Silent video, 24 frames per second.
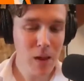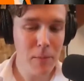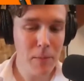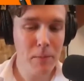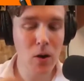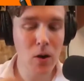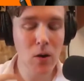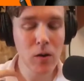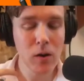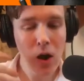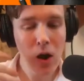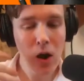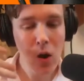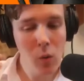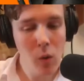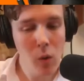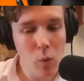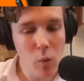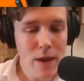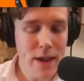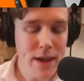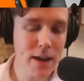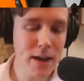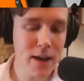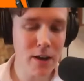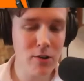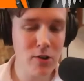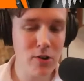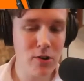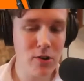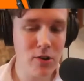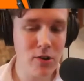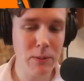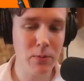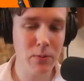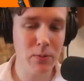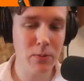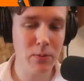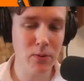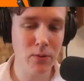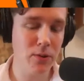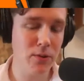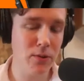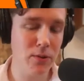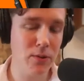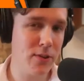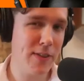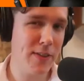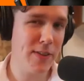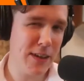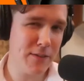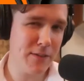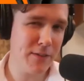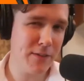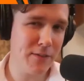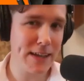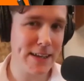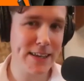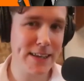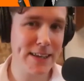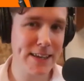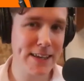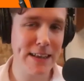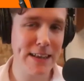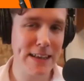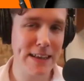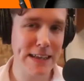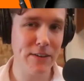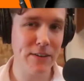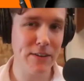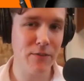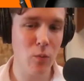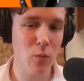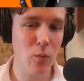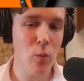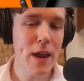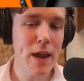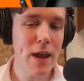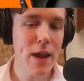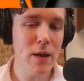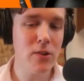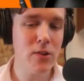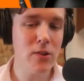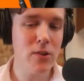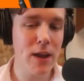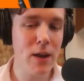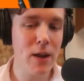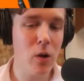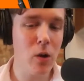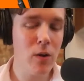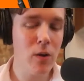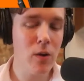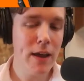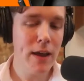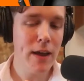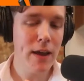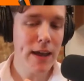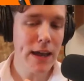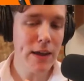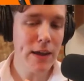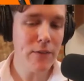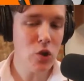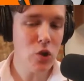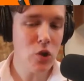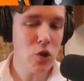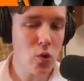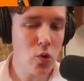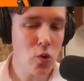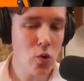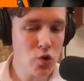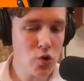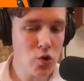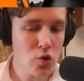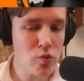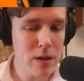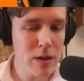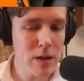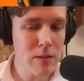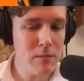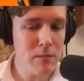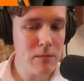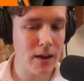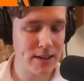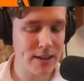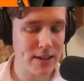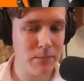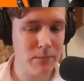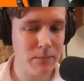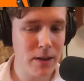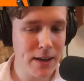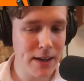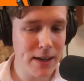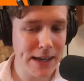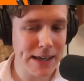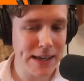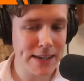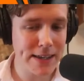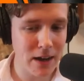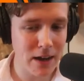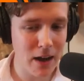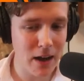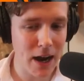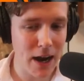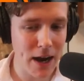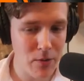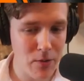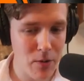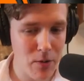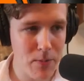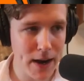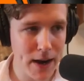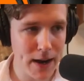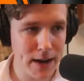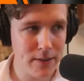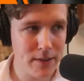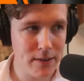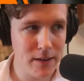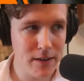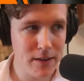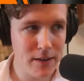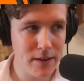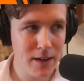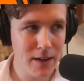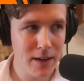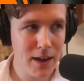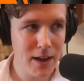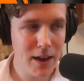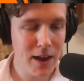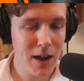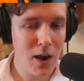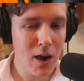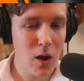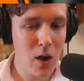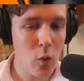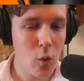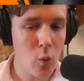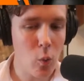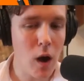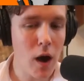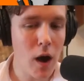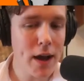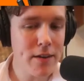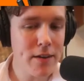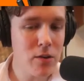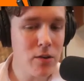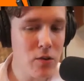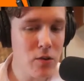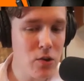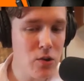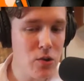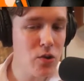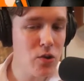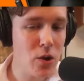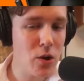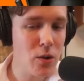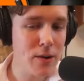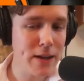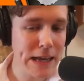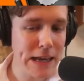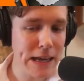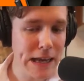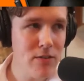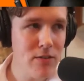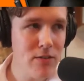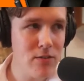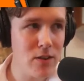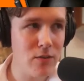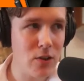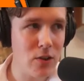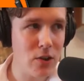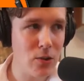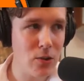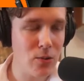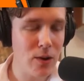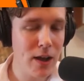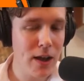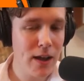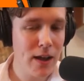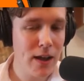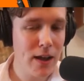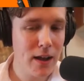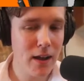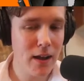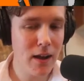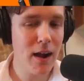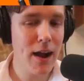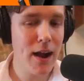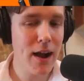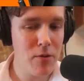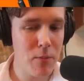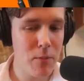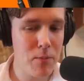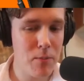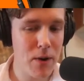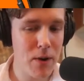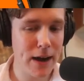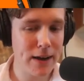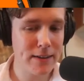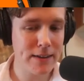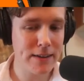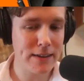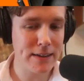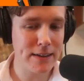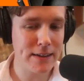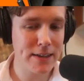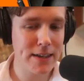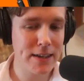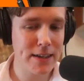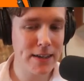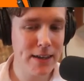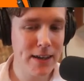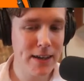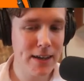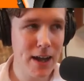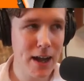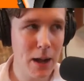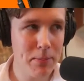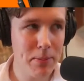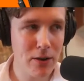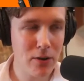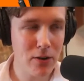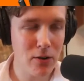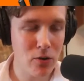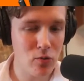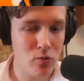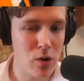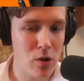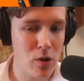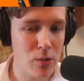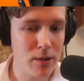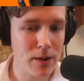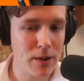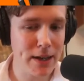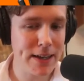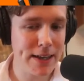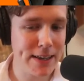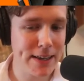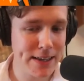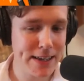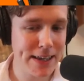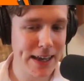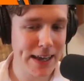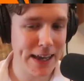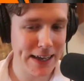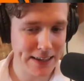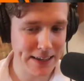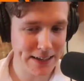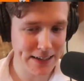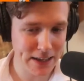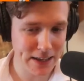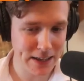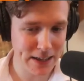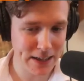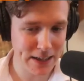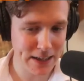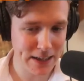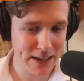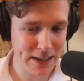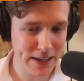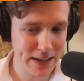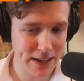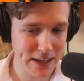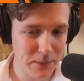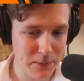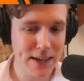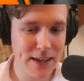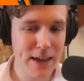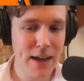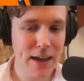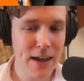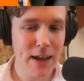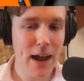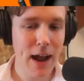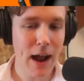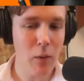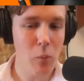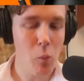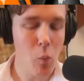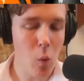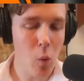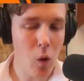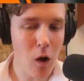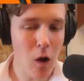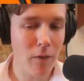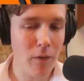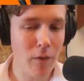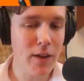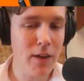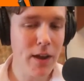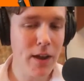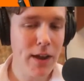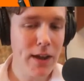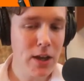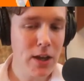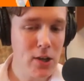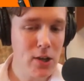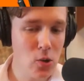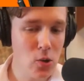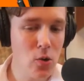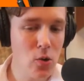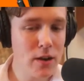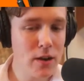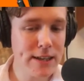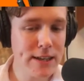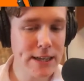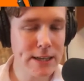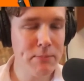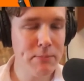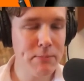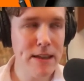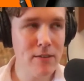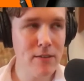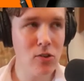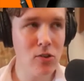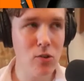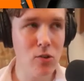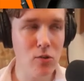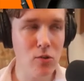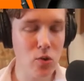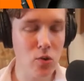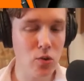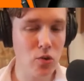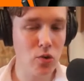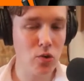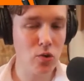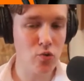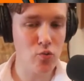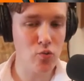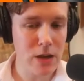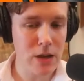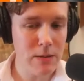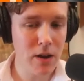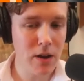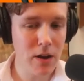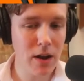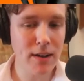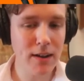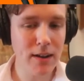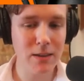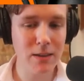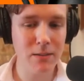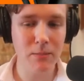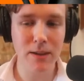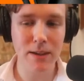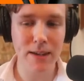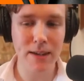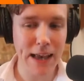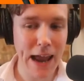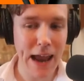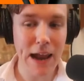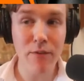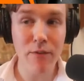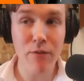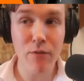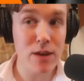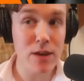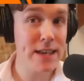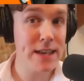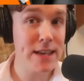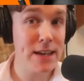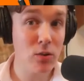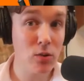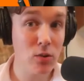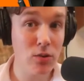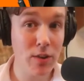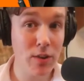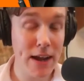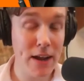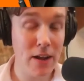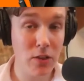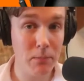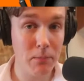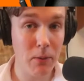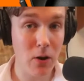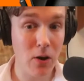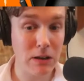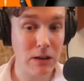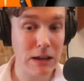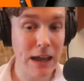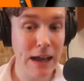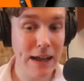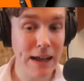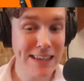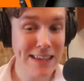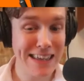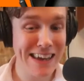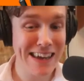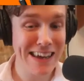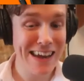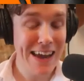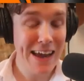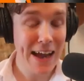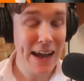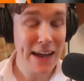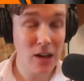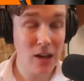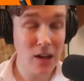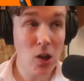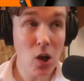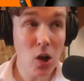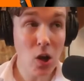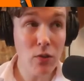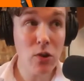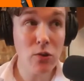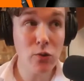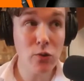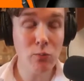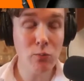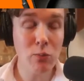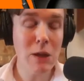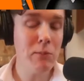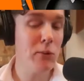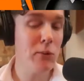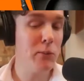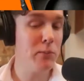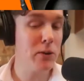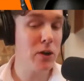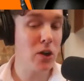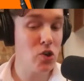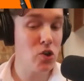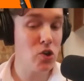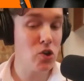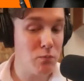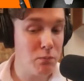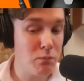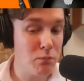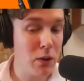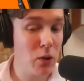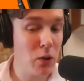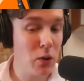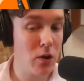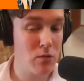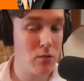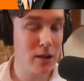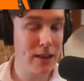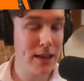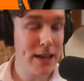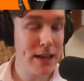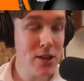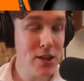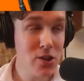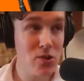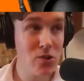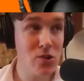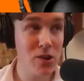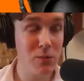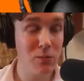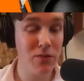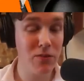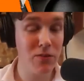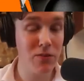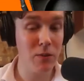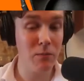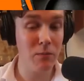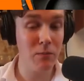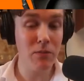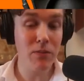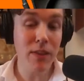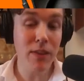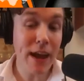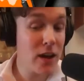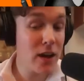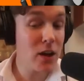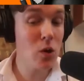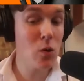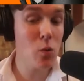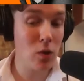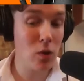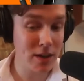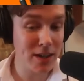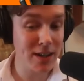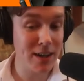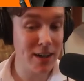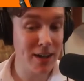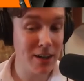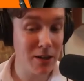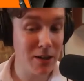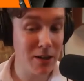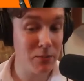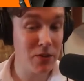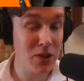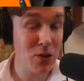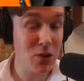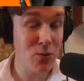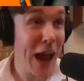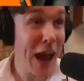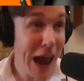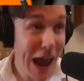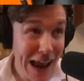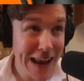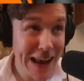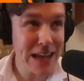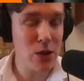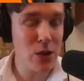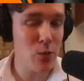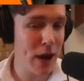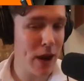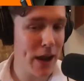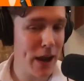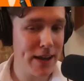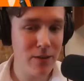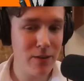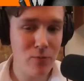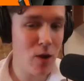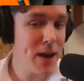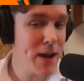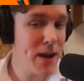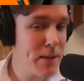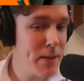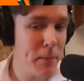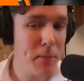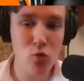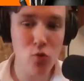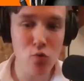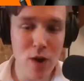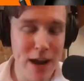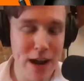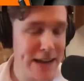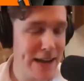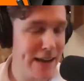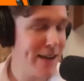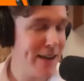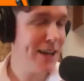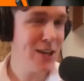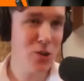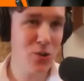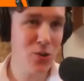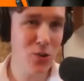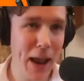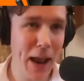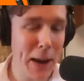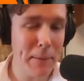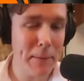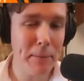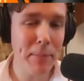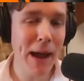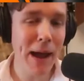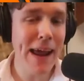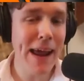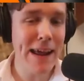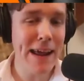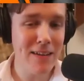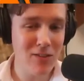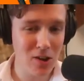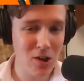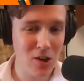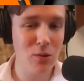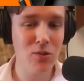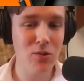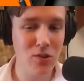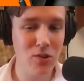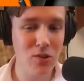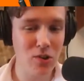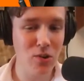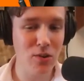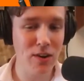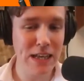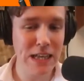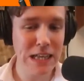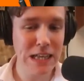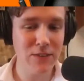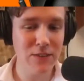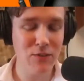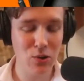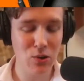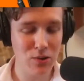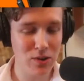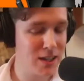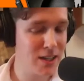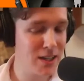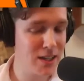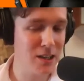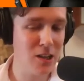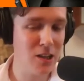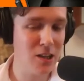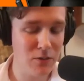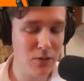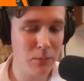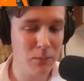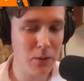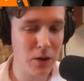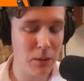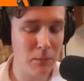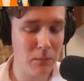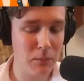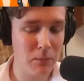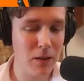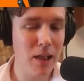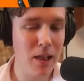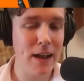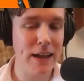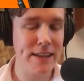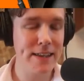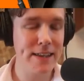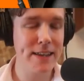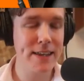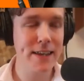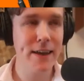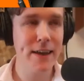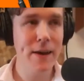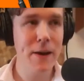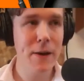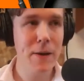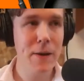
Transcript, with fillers: But what we encourage people to do is to think of it in a slightly different way. And we say, well, if your dream customer is a chiropractor, why don't you go and interview chiropractors about growing and scaling their business? And one, you're going to speak to your dream customers every single day on the podcast. And a lot of those people, because you've built a relationship with them, they're going to want to sign up with you anyway, right? Great. You're getting paid to go and do your interviews because a lot of them become clients.